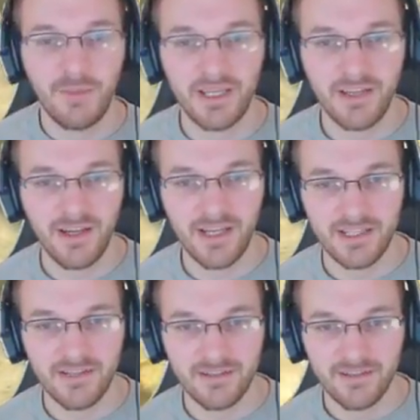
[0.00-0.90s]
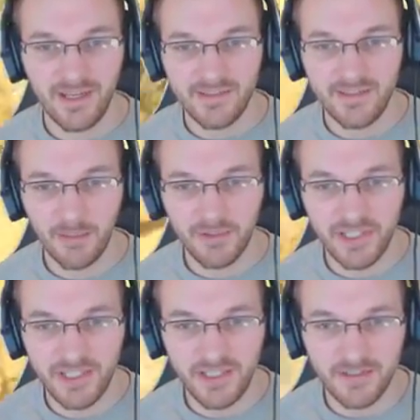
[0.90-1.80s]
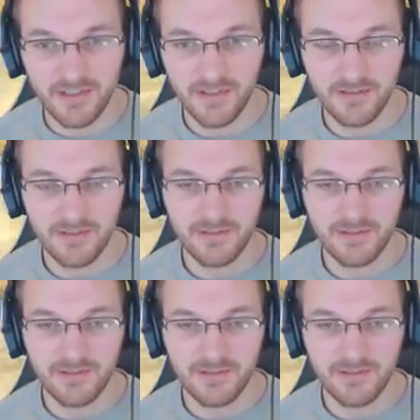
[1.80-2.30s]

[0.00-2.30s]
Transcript: Oh my god, I got double D'd.